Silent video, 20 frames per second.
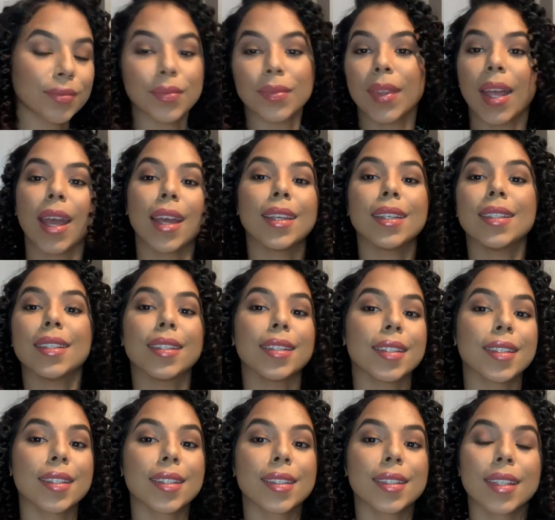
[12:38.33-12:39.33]
That
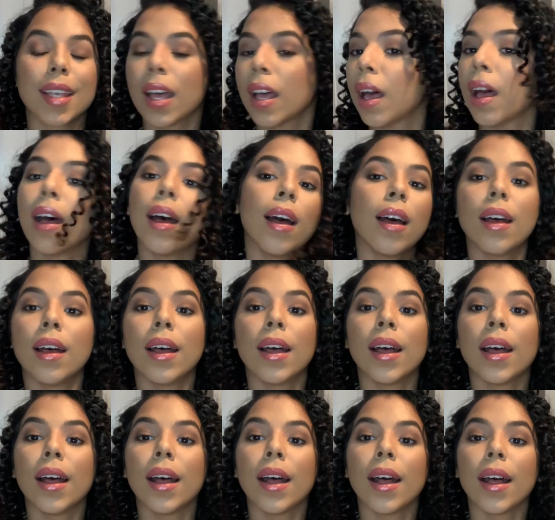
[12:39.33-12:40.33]
is
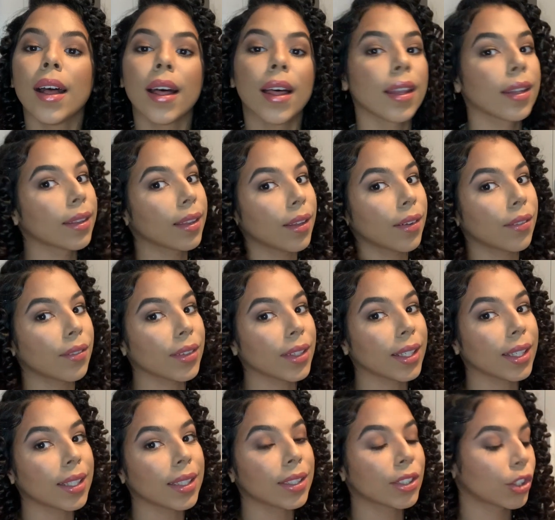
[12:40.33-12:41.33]
the
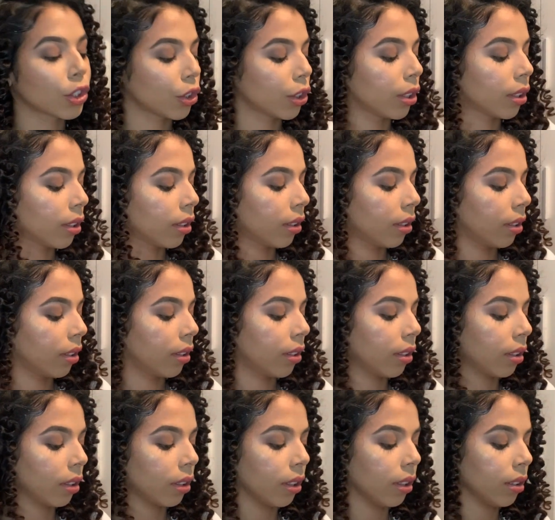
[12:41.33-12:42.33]
finished
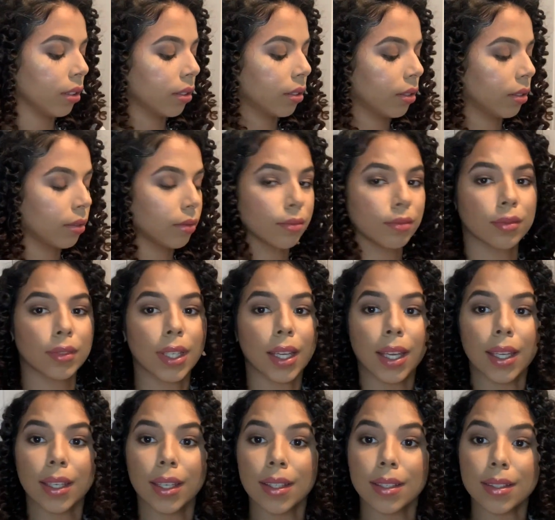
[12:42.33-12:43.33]
look,
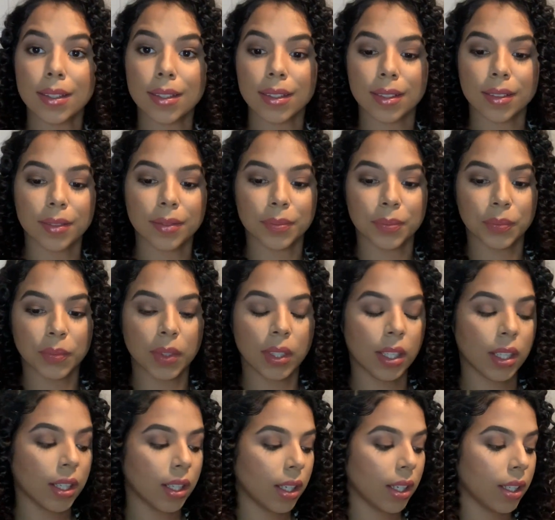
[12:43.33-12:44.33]
I guess.
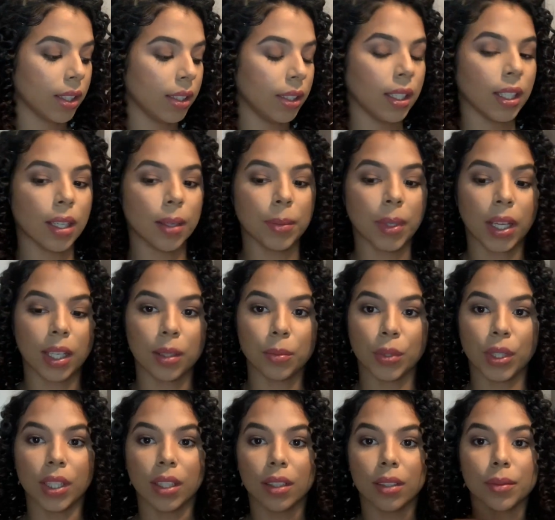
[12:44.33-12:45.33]
Yeah, I'm not gonna
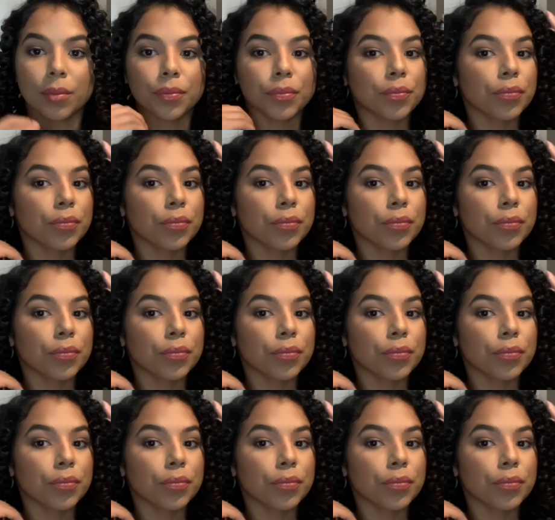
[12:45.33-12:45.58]
break it up.